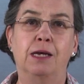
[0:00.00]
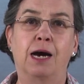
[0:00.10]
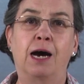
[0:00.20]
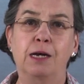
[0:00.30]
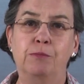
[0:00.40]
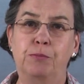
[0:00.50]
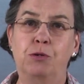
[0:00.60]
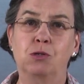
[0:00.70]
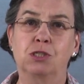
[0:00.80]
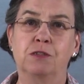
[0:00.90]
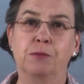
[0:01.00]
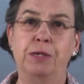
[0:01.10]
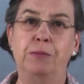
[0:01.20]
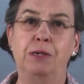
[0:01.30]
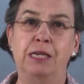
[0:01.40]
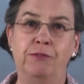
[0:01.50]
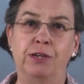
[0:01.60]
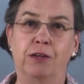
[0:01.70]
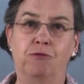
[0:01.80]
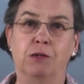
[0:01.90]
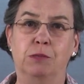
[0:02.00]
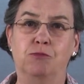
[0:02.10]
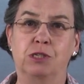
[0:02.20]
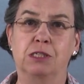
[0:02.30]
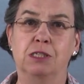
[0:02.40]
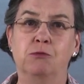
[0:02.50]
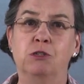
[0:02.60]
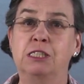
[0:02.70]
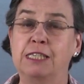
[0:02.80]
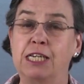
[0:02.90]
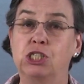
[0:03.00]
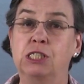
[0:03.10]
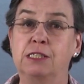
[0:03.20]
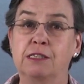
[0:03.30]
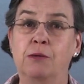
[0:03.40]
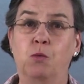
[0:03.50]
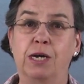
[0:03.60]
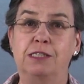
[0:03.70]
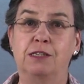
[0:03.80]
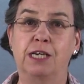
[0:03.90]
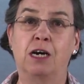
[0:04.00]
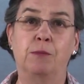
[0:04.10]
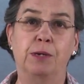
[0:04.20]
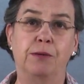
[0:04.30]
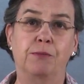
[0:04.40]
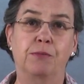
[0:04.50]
A high proportion of the people living in Roman Britain were attached in some way to the army.